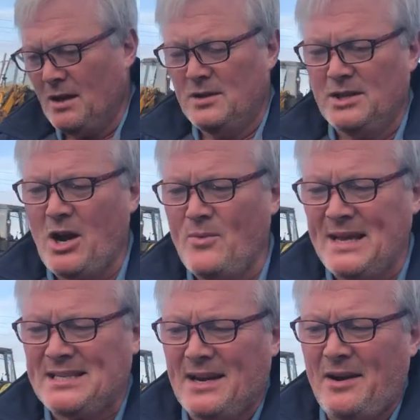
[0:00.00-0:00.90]
You don't
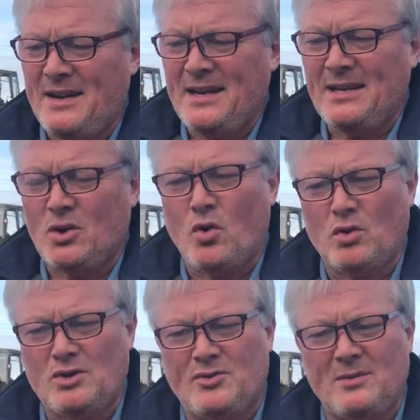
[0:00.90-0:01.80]
necessarily need a
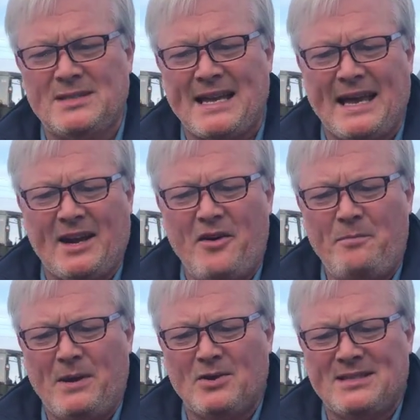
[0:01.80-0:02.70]
cordless drill to take it
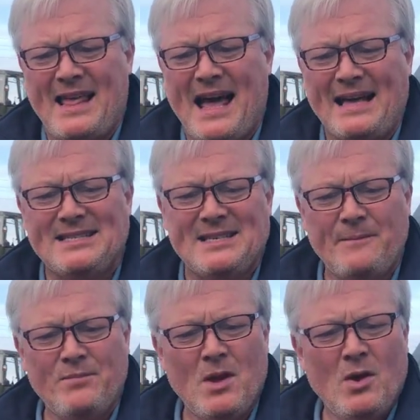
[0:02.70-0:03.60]
off, because that
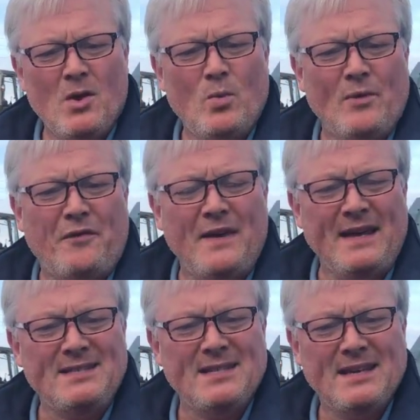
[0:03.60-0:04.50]
will
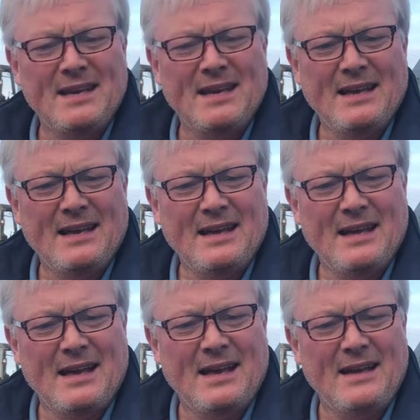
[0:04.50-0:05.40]
fit...
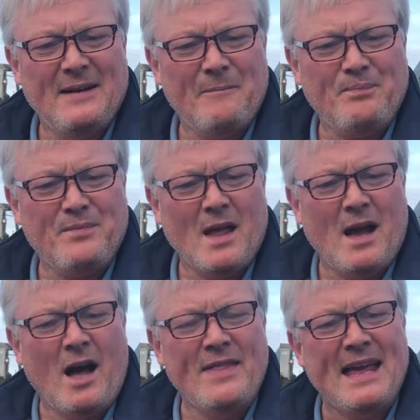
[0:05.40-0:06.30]

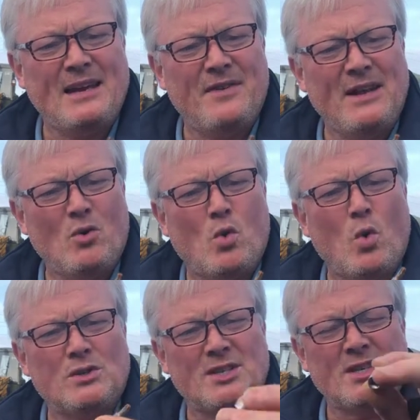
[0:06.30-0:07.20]
on the end of a little
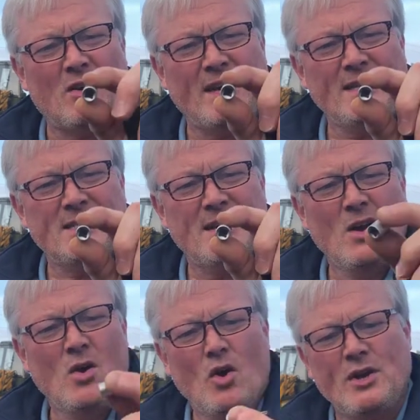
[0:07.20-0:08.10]
quarter socket,
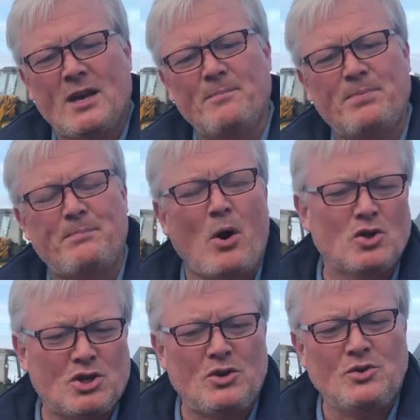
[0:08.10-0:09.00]
or you can buy a
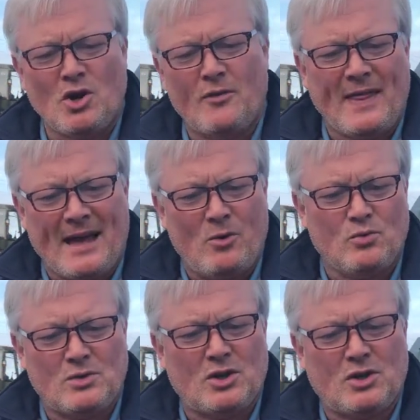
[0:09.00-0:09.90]
screwdriver
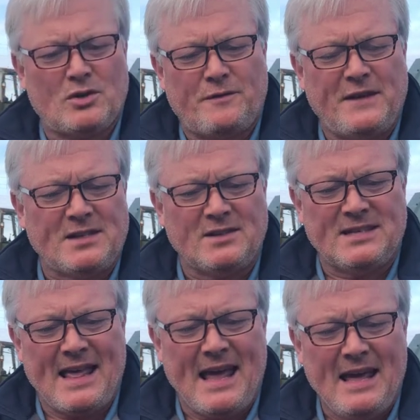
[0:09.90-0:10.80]
that'll fit
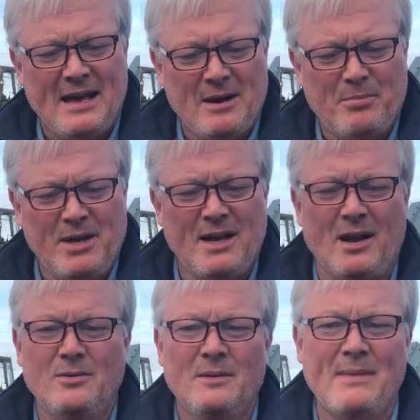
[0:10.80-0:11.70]
onto there, but you
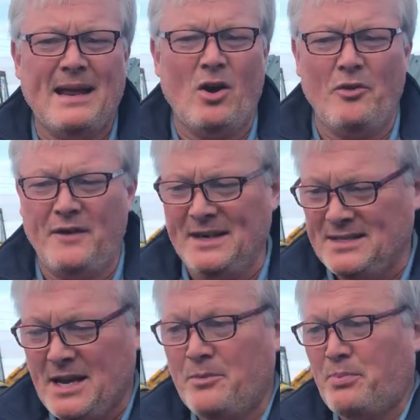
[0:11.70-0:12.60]
know, make life
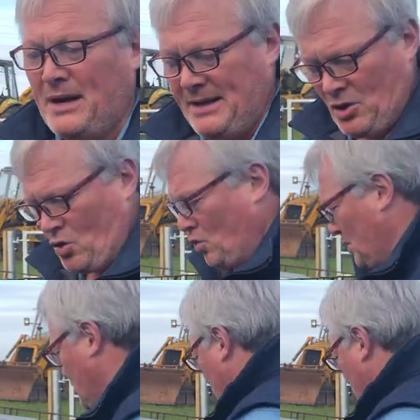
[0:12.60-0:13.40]
easier and put it in your cordless